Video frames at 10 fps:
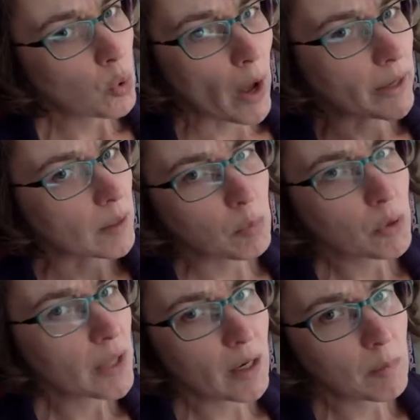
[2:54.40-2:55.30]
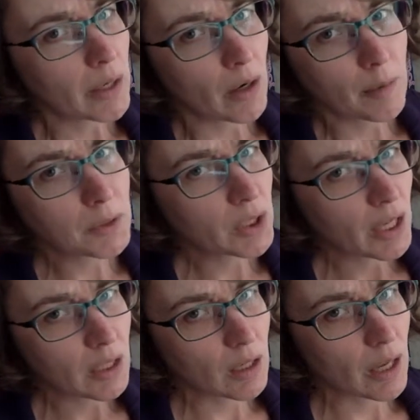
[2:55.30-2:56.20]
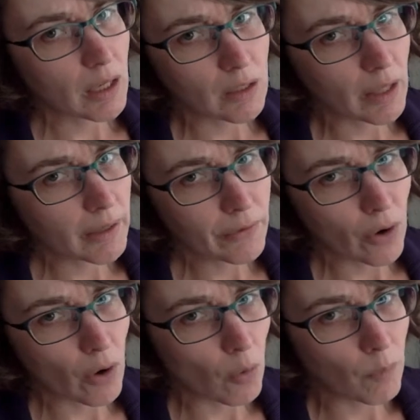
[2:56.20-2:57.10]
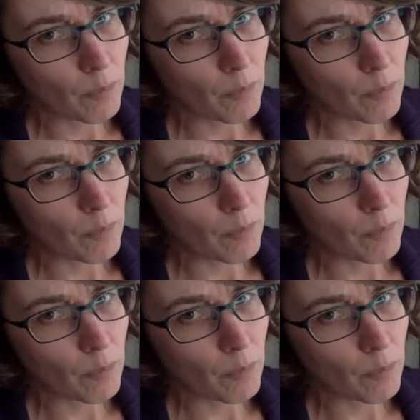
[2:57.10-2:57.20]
I can put that in my garbage can and I can let it go.